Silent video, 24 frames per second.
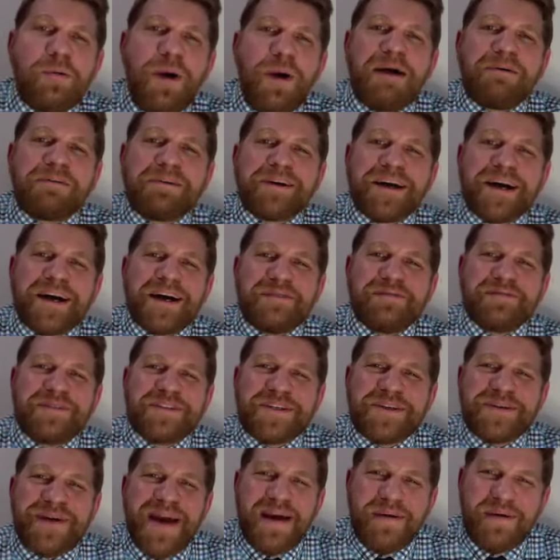Welcome
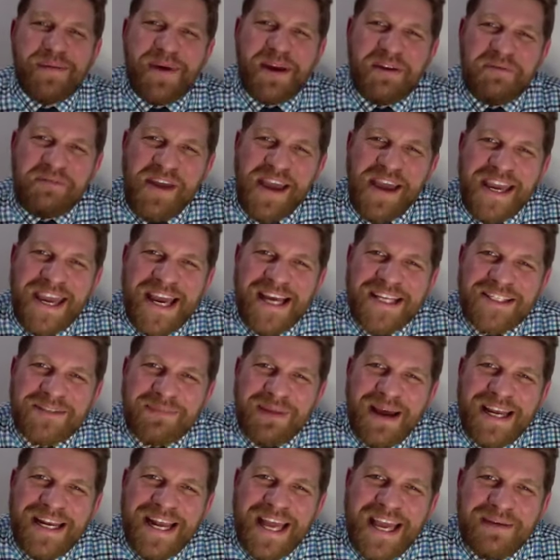to MMA Fancast.
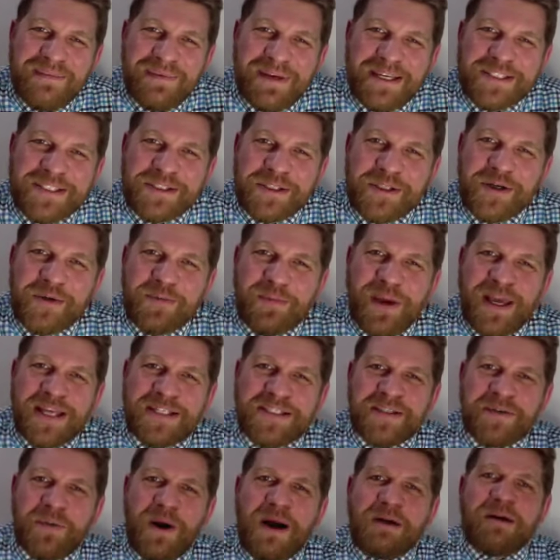My name is Luke
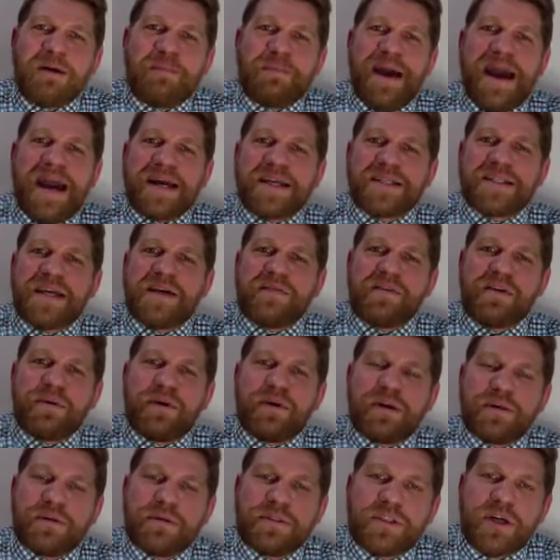Pace, and welcome back to
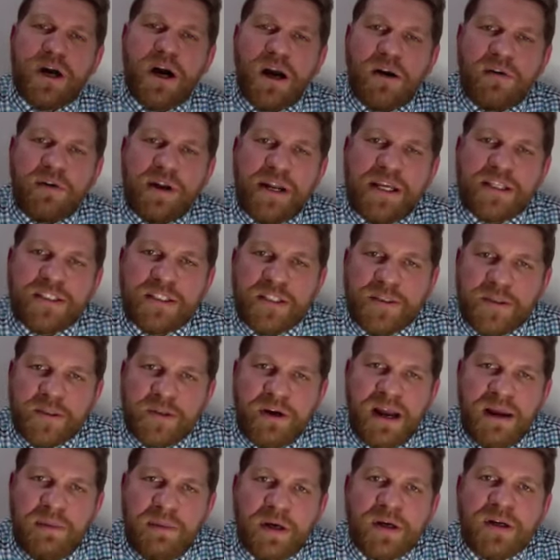everyone who's already a
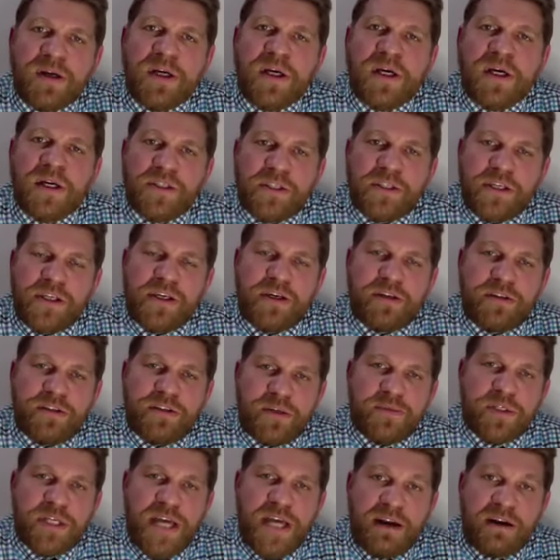subscriber to the
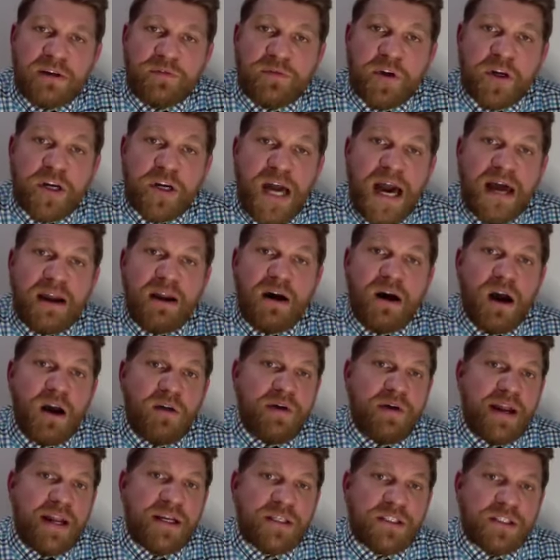YouTube channel. If you're not
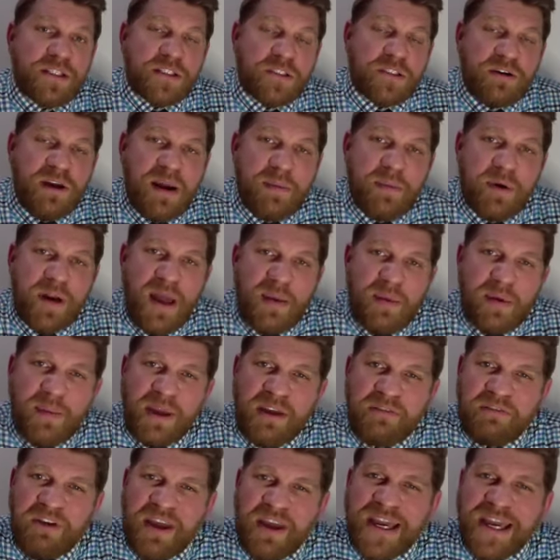already a subscriber to
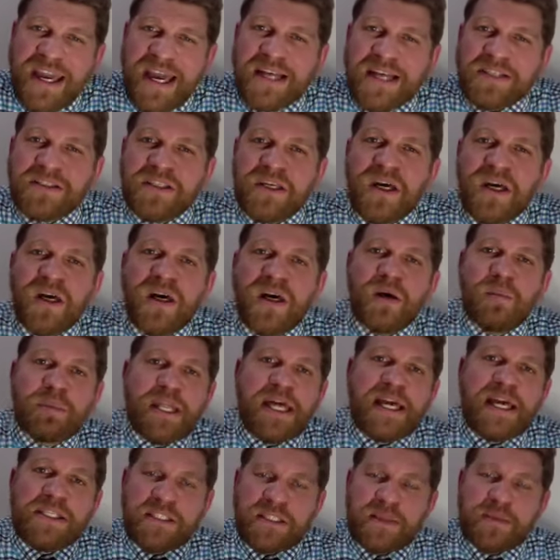MMA Fancast,
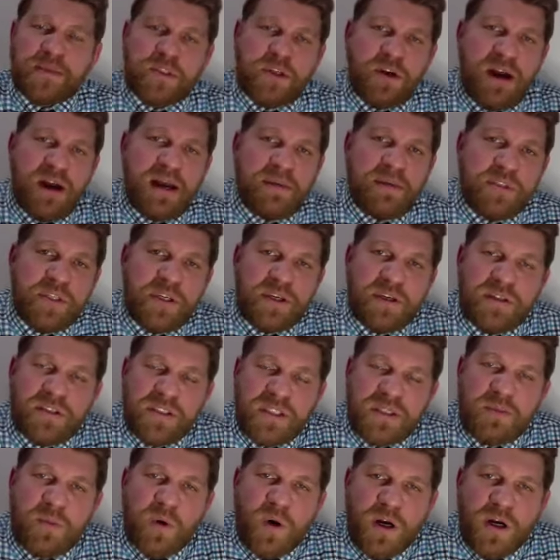please subscribe so you can
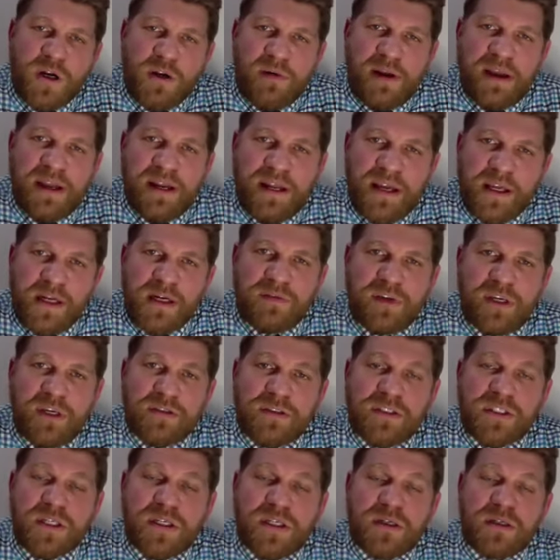see more great
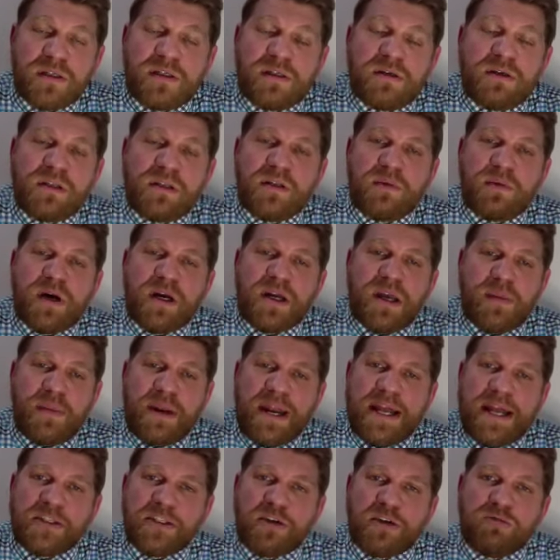interviews, including the one
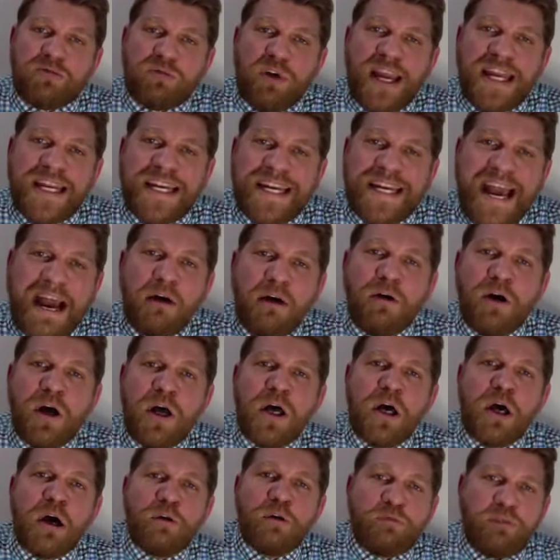coming at you right now.
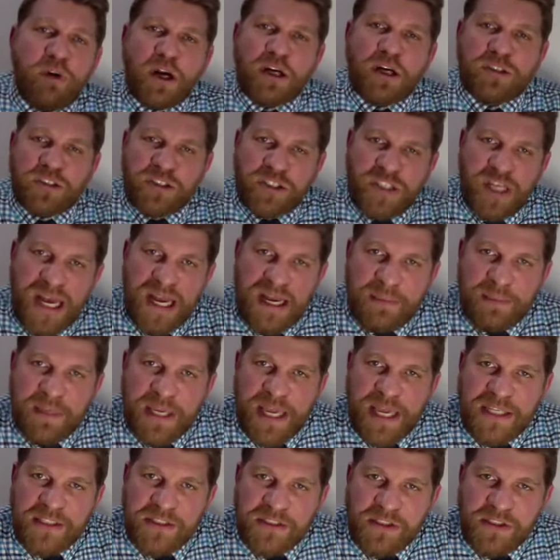First time
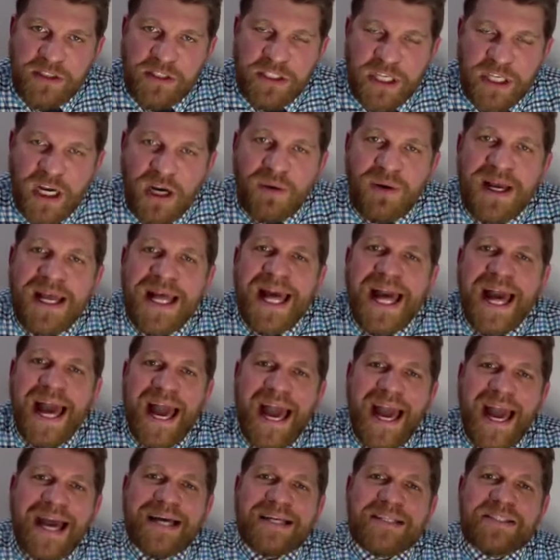guest of the show
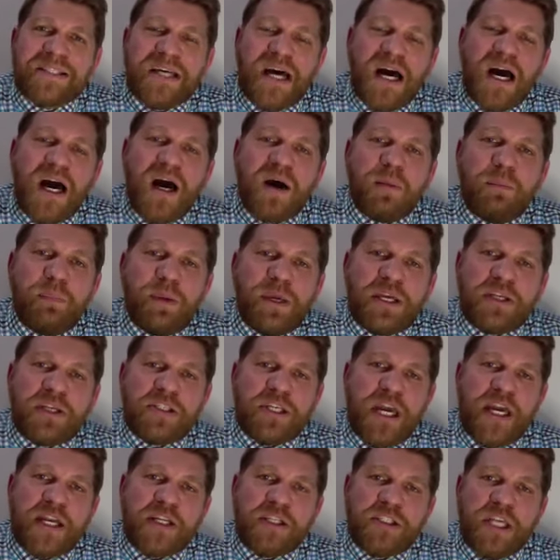has a
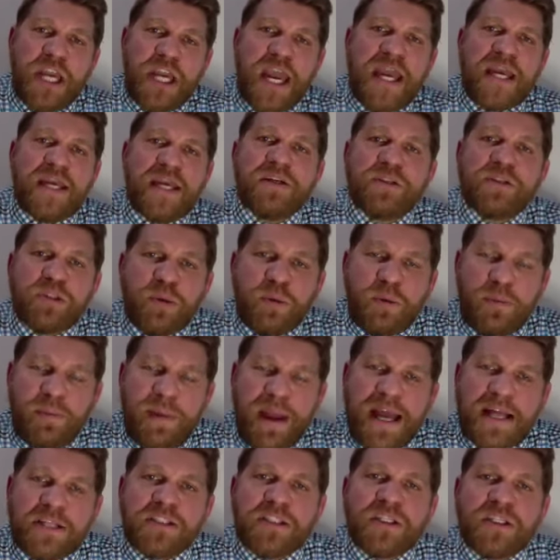BJJ
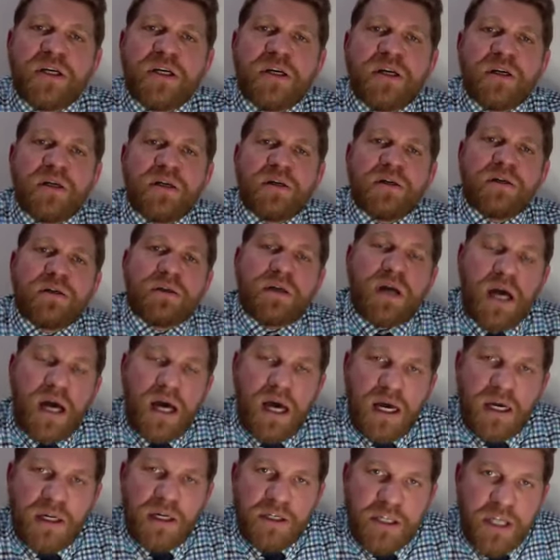Supermatch
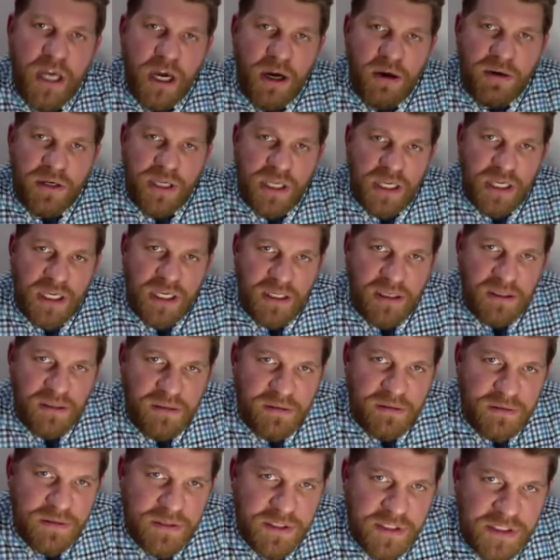no-gi
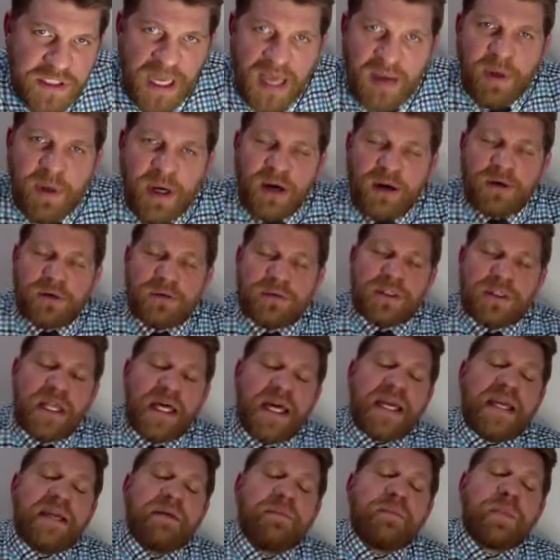
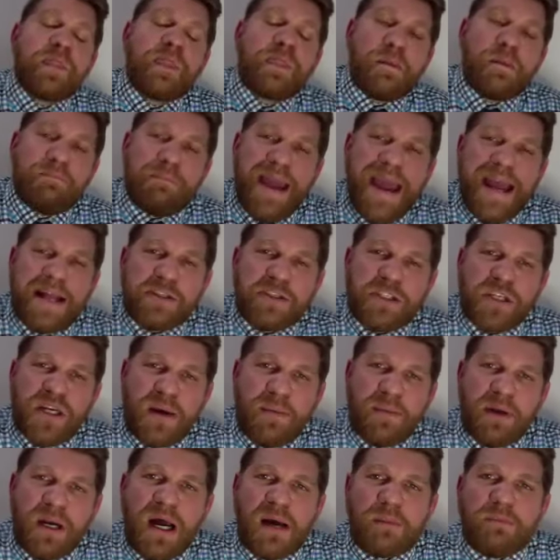sub-only match
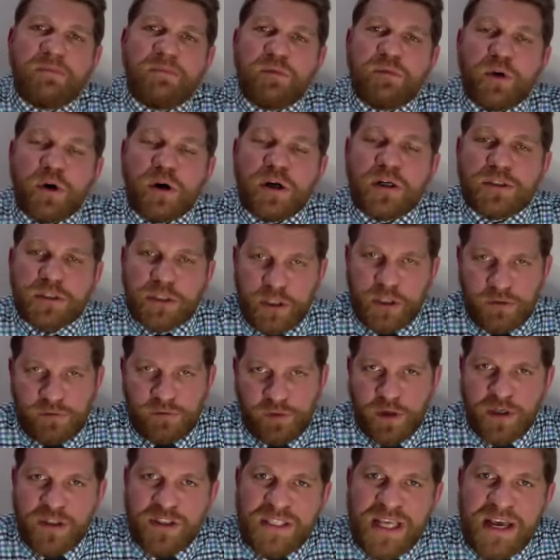coming up for
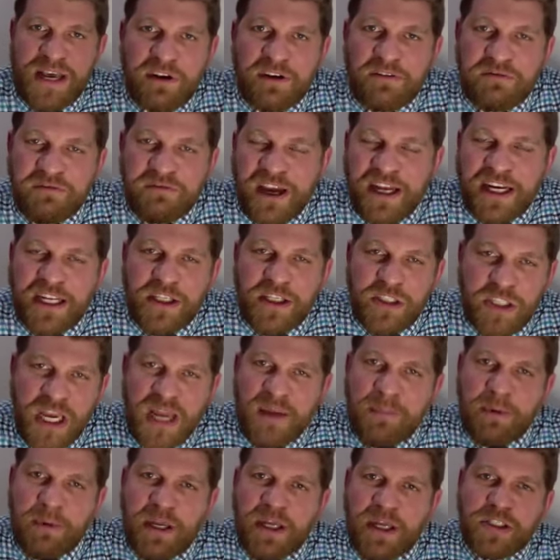247 Fighting
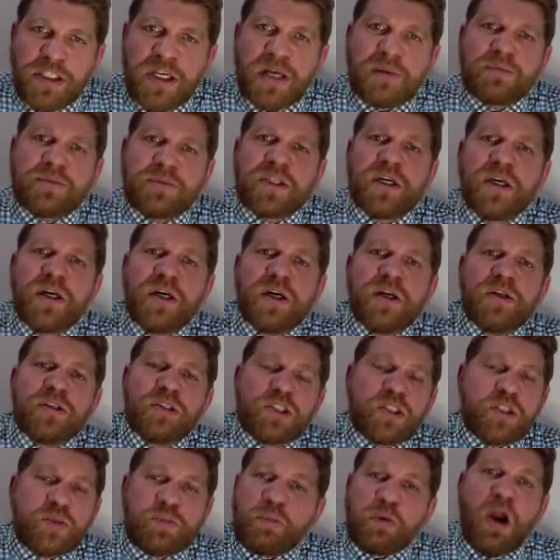Championships,
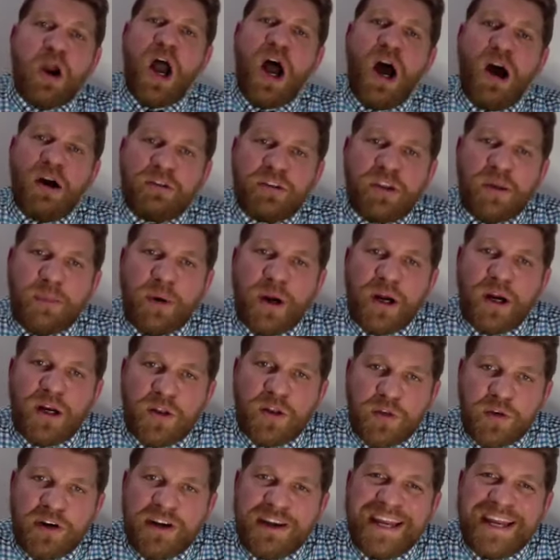Sprawl in the Burgh,
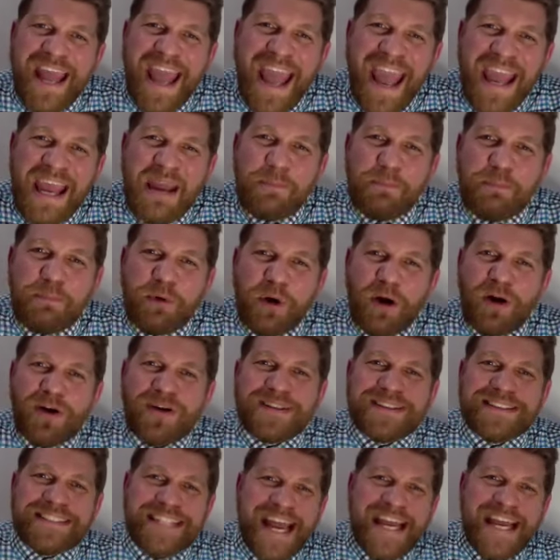3
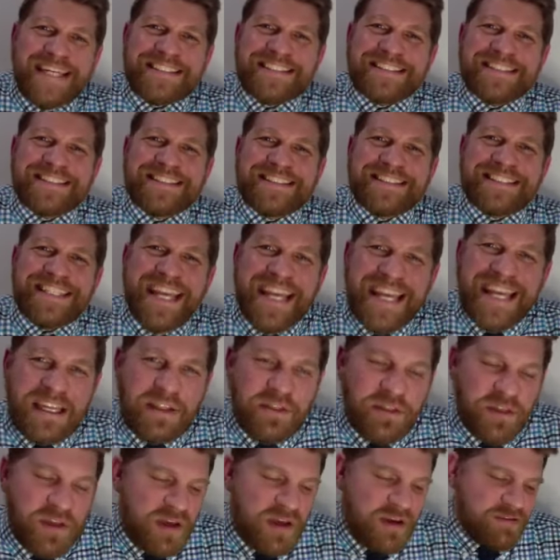April
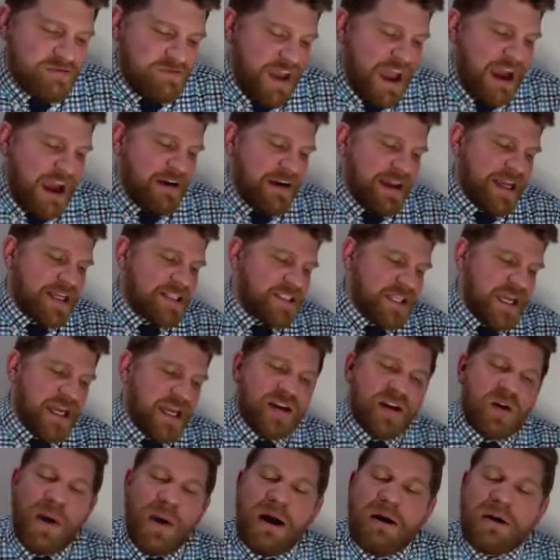19th. Very
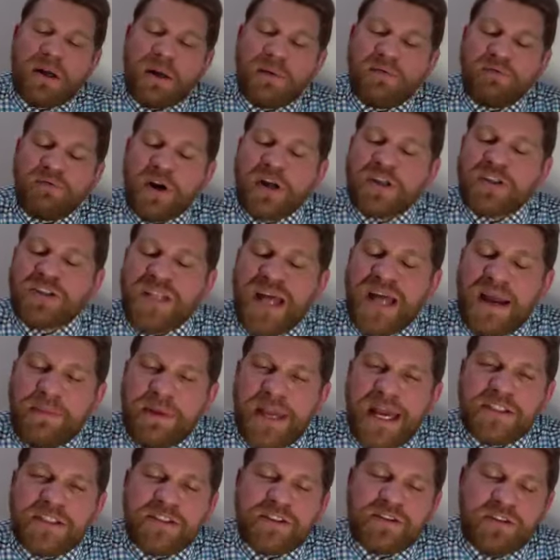excited to welcome first-time
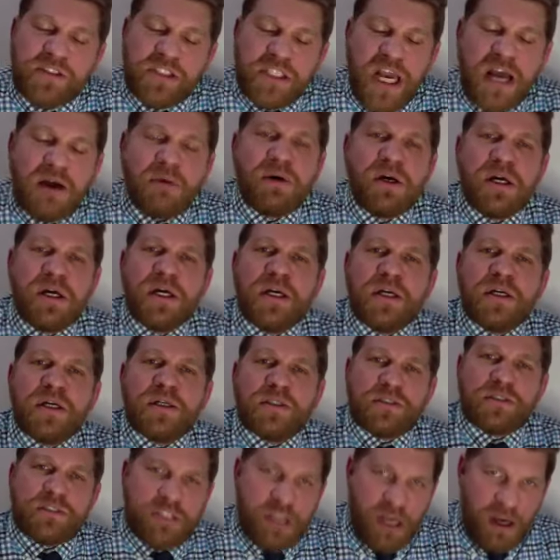guest of the show,
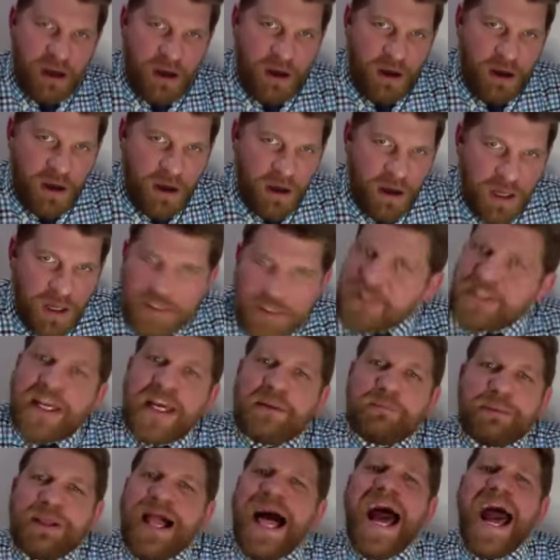
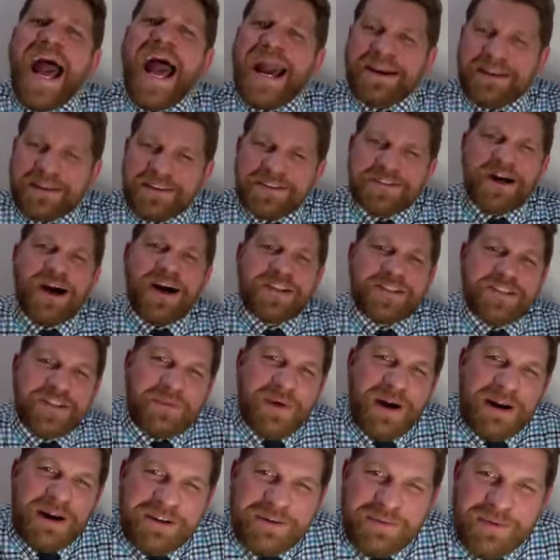Dalton Black.
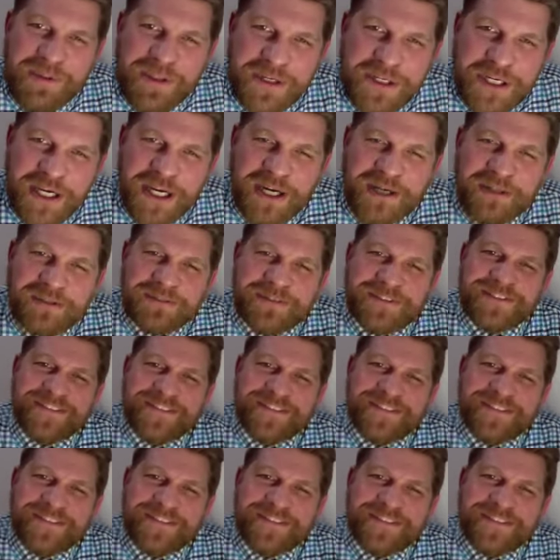Dalton, welcome to the show.